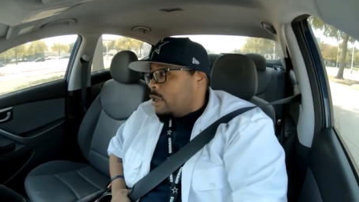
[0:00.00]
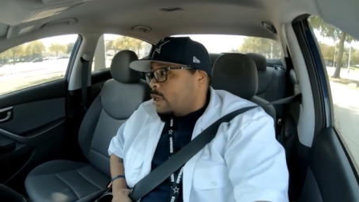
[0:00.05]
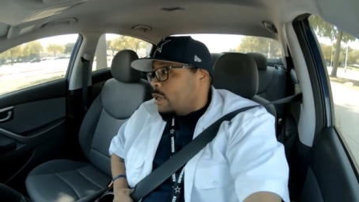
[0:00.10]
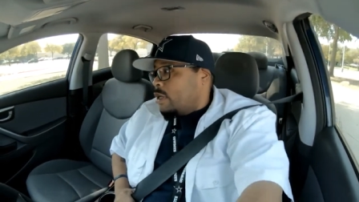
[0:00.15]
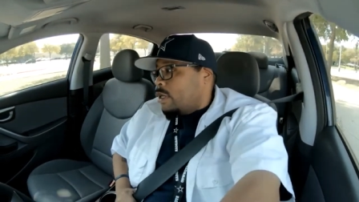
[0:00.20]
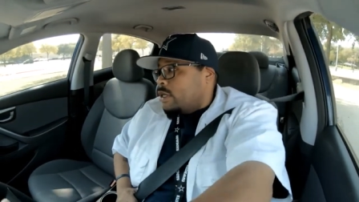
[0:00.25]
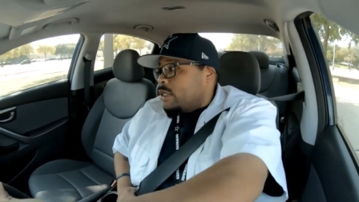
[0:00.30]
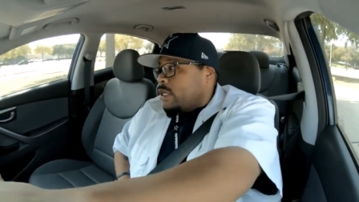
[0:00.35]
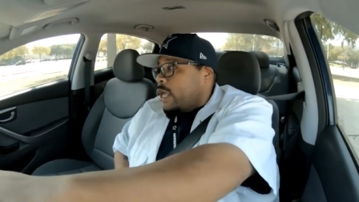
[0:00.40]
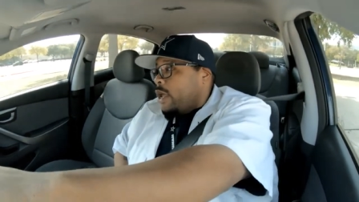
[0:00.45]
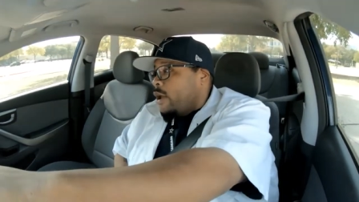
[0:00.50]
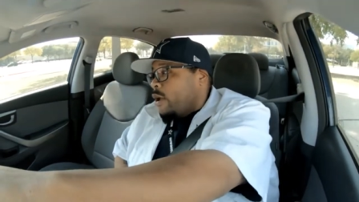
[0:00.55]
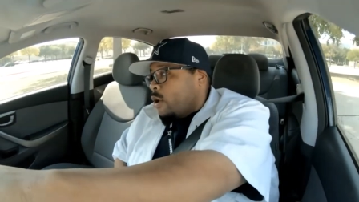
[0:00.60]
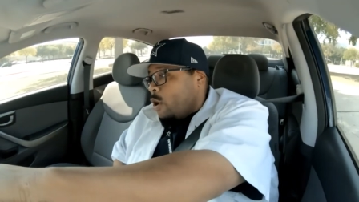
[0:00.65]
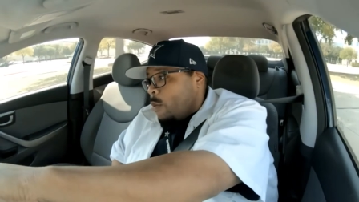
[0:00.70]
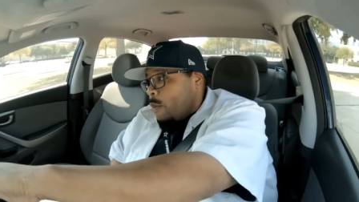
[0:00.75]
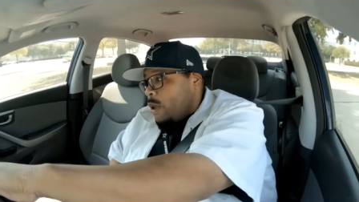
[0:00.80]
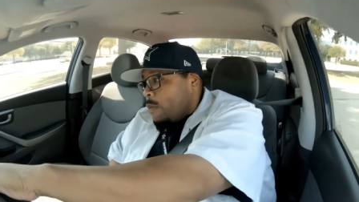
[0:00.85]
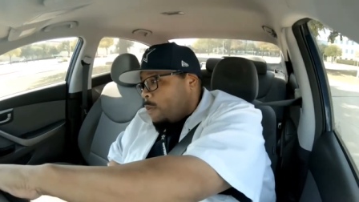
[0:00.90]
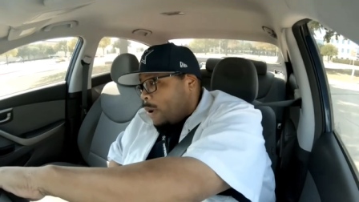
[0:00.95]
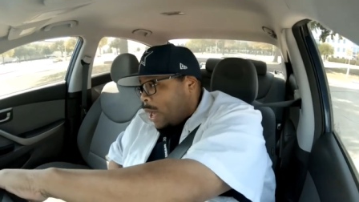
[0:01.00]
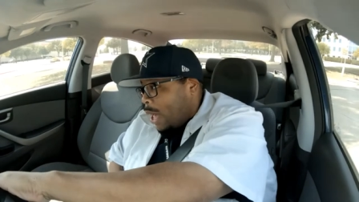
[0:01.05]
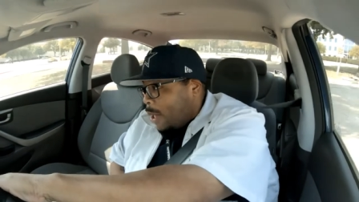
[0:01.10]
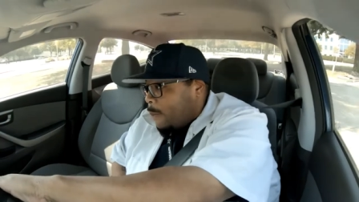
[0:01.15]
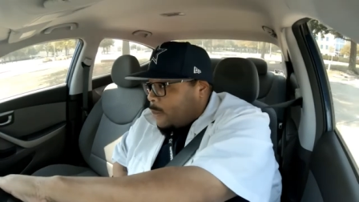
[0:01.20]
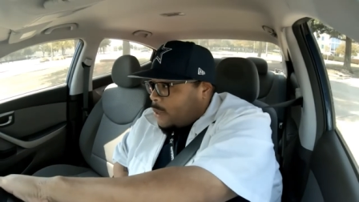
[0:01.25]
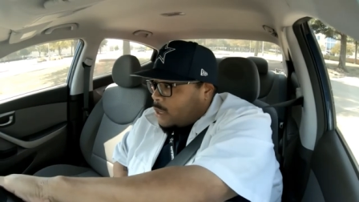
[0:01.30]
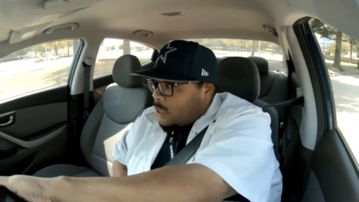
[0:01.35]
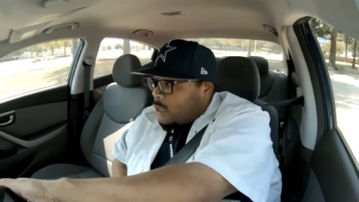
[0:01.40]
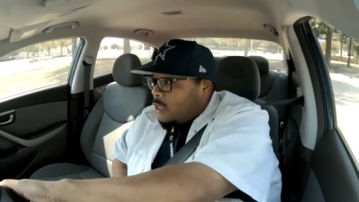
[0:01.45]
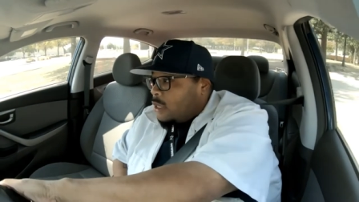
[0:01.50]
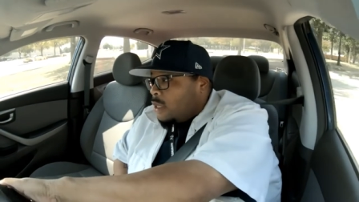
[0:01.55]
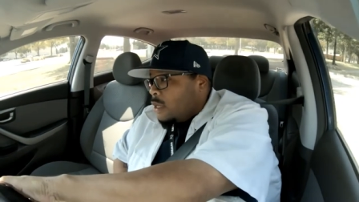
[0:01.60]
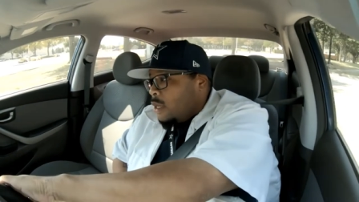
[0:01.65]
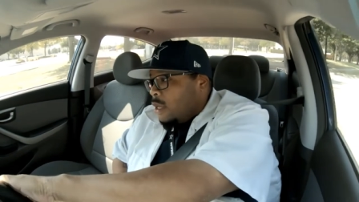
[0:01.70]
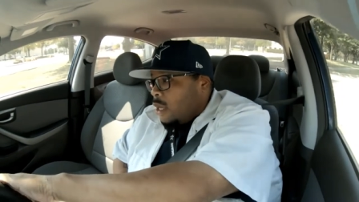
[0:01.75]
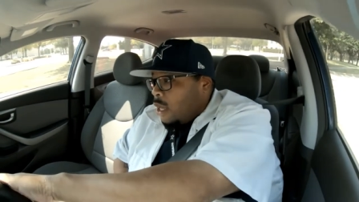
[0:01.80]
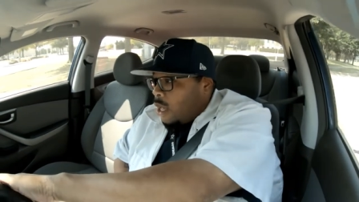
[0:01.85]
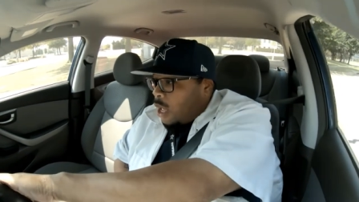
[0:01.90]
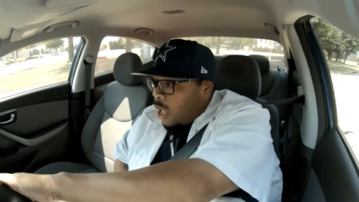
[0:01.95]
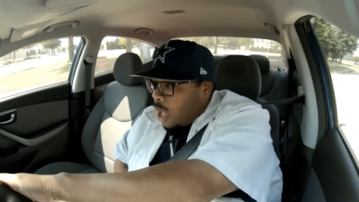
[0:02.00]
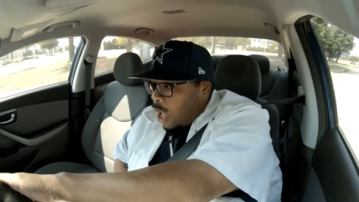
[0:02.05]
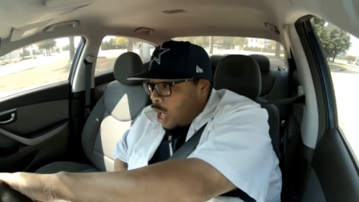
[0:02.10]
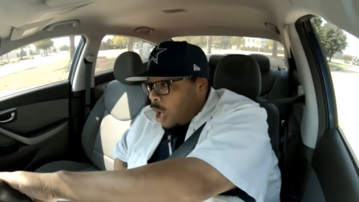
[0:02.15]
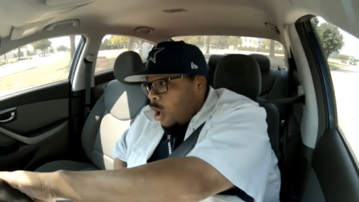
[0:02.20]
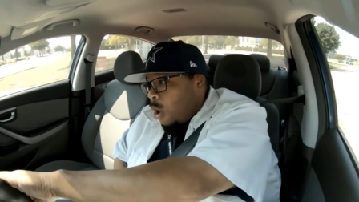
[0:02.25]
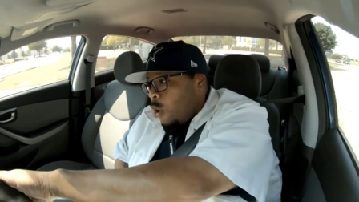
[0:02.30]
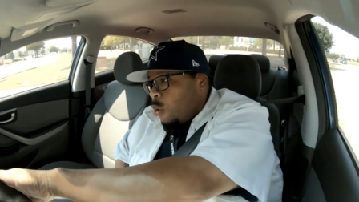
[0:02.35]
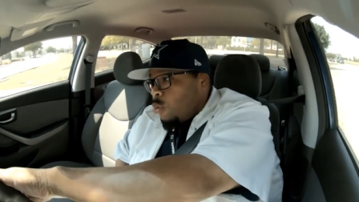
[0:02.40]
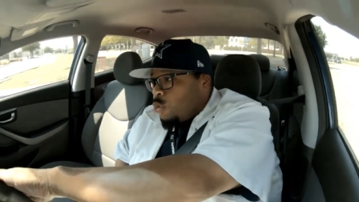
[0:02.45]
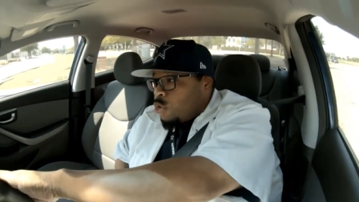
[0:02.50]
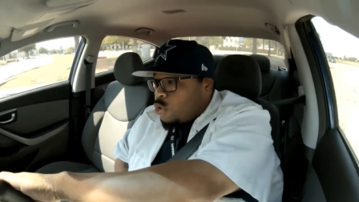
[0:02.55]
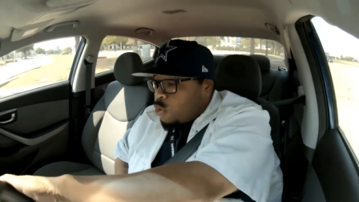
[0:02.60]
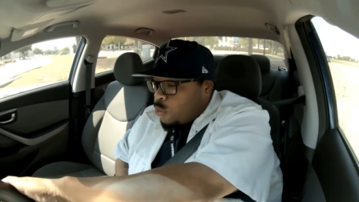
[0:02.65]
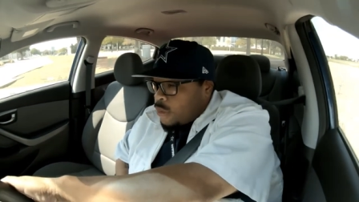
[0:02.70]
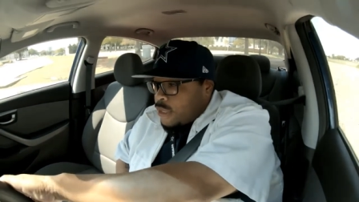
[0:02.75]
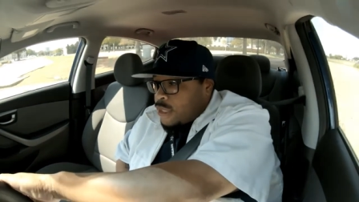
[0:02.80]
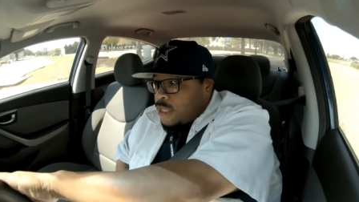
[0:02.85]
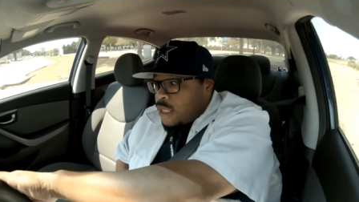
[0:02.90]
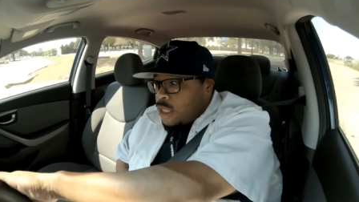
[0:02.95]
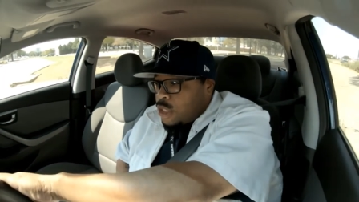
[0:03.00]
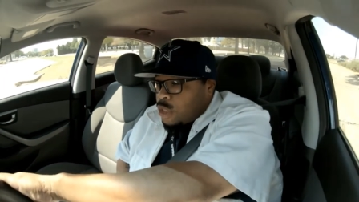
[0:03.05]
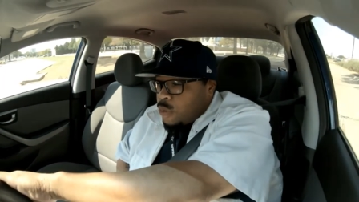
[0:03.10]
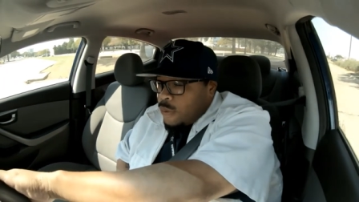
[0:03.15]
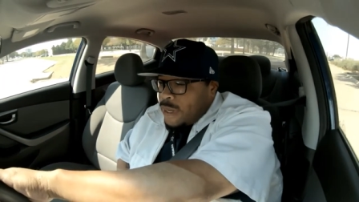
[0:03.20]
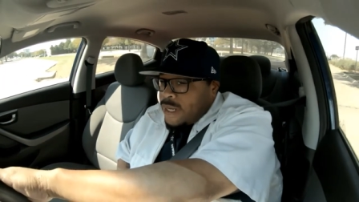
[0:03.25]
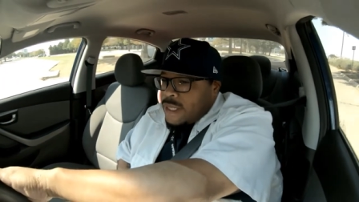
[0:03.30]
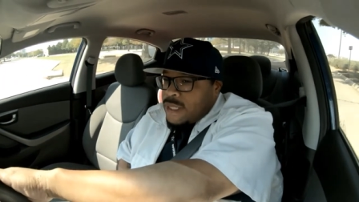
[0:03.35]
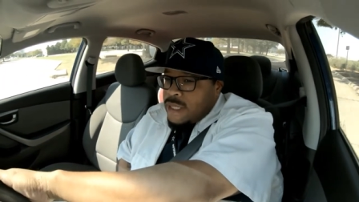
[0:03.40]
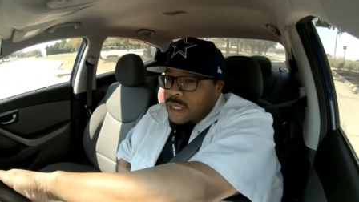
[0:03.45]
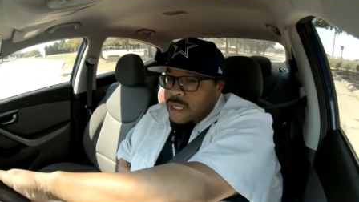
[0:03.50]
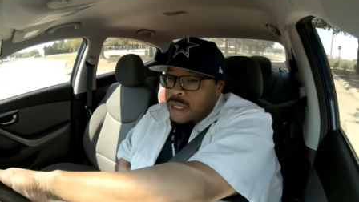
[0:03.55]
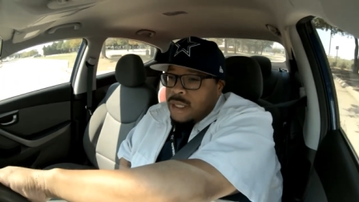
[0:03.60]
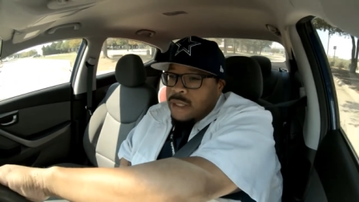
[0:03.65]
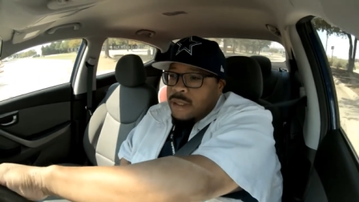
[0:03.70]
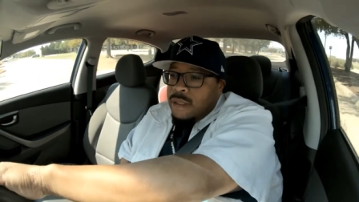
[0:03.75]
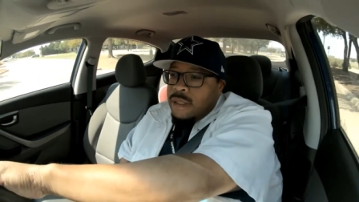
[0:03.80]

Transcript: Because they're going to be popping all 2020.